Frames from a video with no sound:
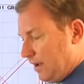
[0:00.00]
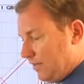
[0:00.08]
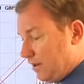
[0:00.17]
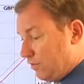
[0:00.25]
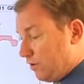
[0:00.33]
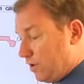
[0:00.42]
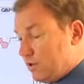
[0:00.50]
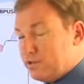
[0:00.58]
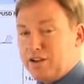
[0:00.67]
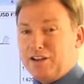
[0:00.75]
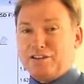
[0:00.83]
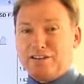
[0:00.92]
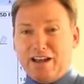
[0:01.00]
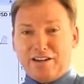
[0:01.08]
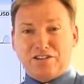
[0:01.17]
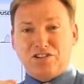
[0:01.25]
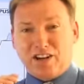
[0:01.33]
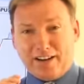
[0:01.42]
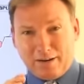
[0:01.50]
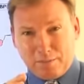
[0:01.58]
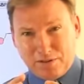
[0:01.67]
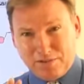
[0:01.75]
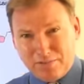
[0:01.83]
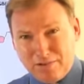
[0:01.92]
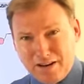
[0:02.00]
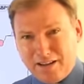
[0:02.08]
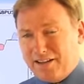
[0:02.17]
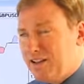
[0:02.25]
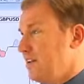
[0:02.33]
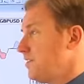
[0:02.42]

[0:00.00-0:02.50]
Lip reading: And then if we go now to chart number 3,